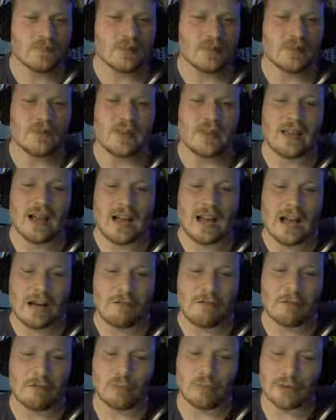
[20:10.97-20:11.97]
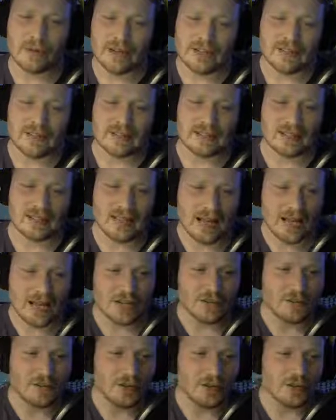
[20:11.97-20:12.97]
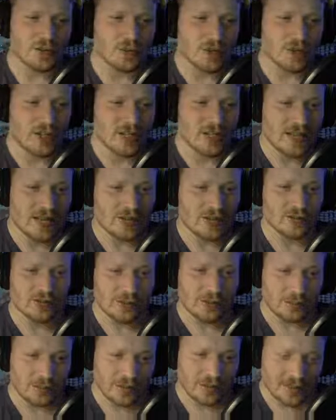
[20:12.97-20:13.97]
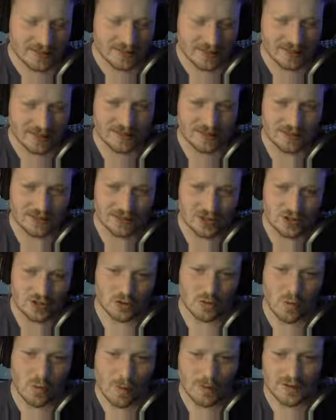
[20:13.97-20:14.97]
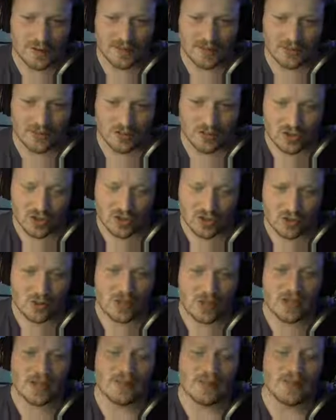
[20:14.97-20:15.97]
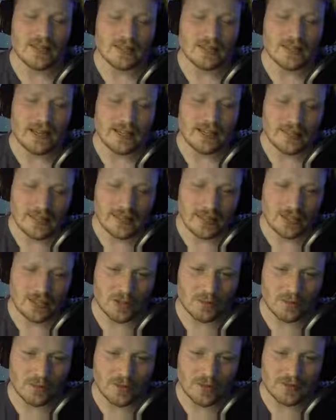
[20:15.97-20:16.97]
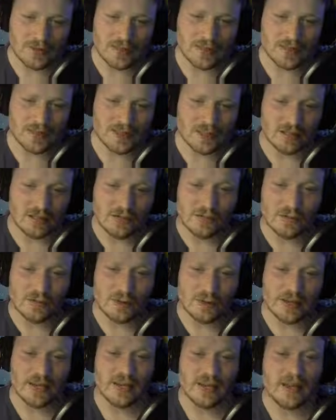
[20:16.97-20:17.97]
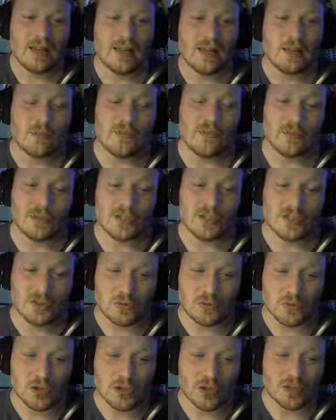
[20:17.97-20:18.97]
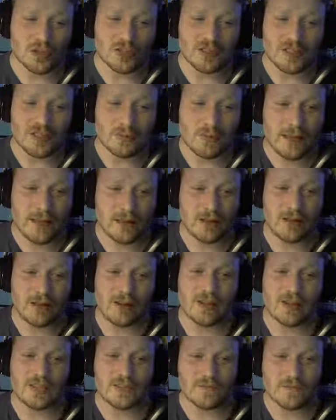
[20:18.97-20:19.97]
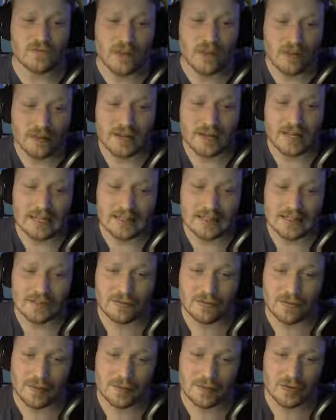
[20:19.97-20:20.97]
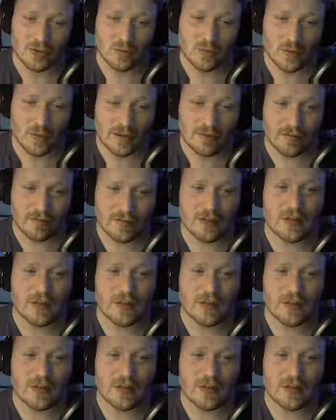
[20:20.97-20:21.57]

They have Brigands and Karnivores, which are naturally ballistic skill 2 and weapon skill 2. This guy sits on ballistic skill 3 with only 2 shots on his melter. It's very easy for him to whiff.